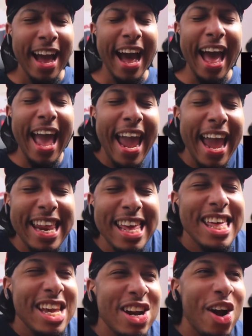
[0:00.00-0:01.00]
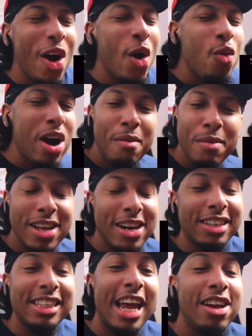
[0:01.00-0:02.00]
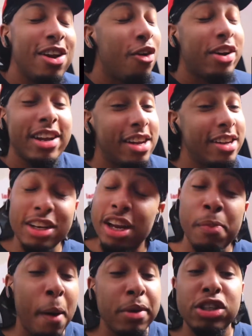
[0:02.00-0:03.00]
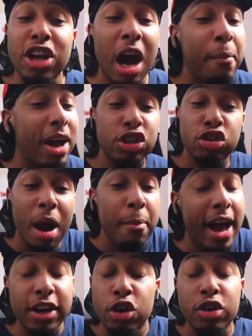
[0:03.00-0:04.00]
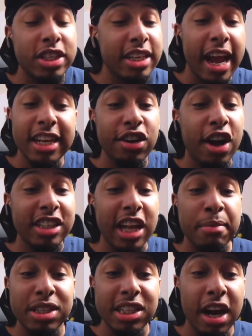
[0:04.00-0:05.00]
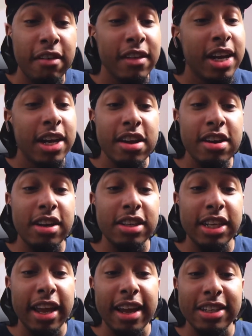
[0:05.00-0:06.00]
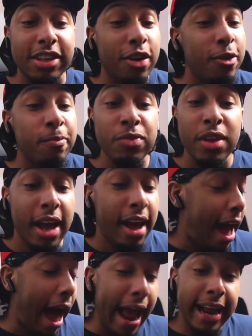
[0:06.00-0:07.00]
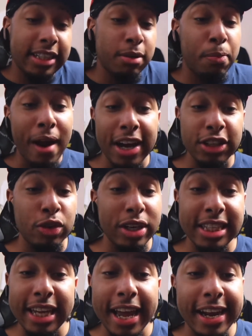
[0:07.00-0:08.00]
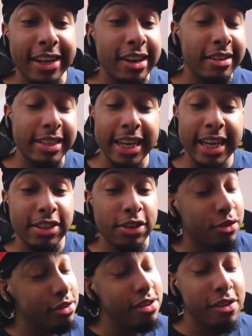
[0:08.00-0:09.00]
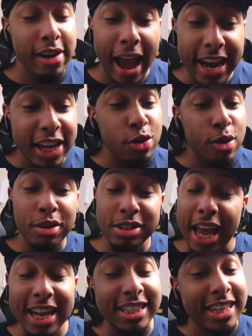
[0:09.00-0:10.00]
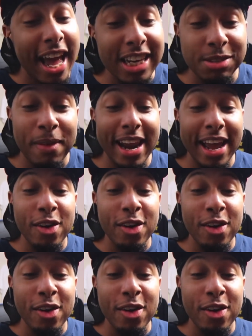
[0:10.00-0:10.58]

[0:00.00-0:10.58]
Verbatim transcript: An 80 year old woman, you know what I'm saying? You know, little Pumpy was talking about his grandma doing Zans and all type of stuff. You know what I'm saying? So, I ain't surprised when he say that, you know what I'm saying? So, you know, 80 year old taking daddies, man.